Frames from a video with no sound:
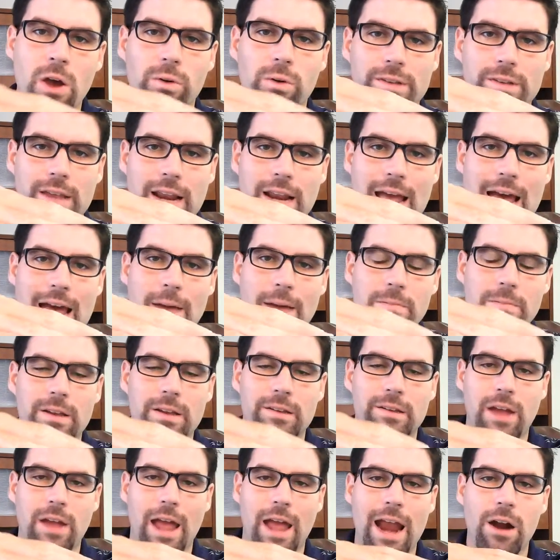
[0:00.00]
what's going to happen
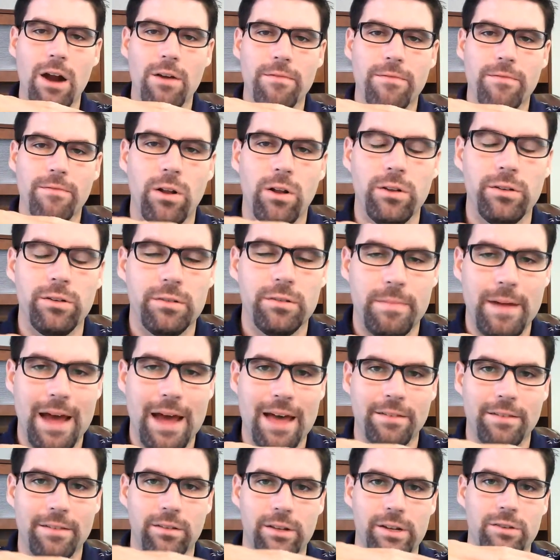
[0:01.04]
is air follows the
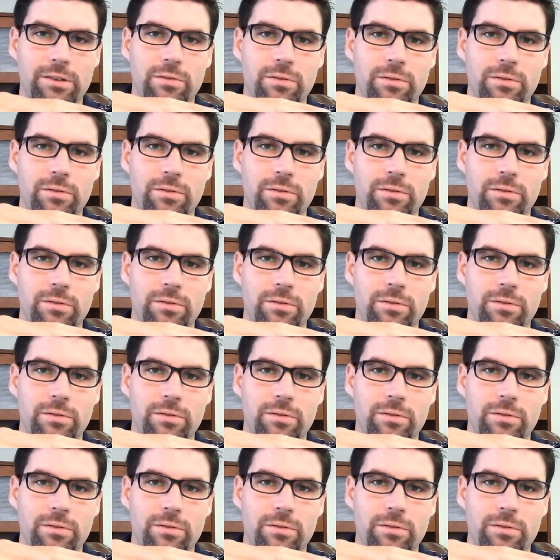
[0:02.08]
path of least